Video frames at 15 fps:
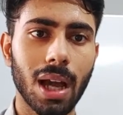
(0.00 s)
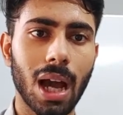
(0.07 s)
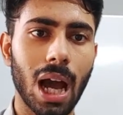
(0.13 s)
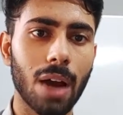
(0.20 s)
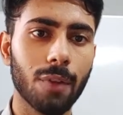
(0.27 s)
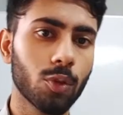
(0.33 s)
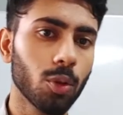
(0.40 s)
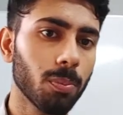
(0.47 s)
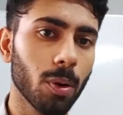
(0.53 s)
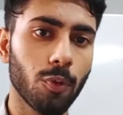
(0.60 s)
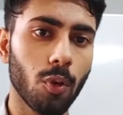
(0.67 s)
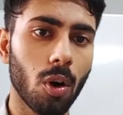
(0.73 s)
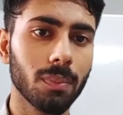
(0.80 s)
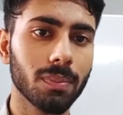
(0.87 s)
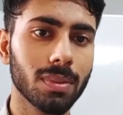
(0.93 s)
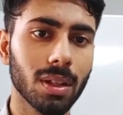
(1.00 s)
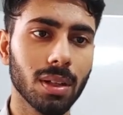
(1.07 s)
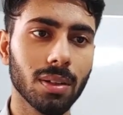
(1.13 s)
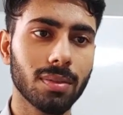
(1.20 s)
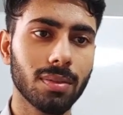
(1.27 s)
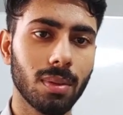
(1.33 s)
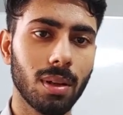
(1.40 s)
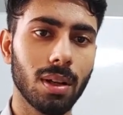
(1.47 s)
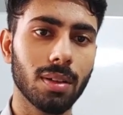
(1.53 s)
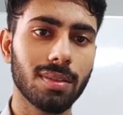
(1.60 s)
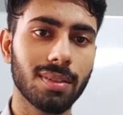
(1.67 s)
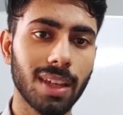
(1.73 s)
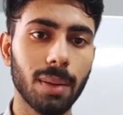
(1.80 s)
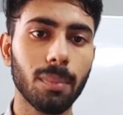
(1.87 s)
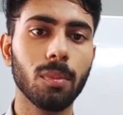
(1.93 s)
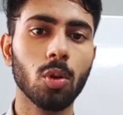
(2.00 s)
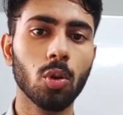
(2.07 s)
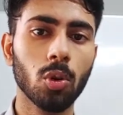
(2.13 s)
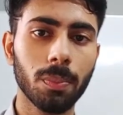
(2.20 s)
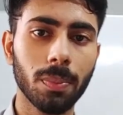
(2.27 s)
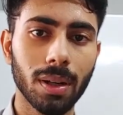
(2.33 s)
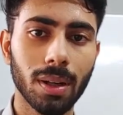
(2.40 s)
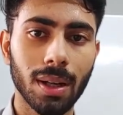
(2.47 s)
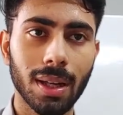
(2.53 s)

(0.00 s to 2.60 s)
I have to perform the same loop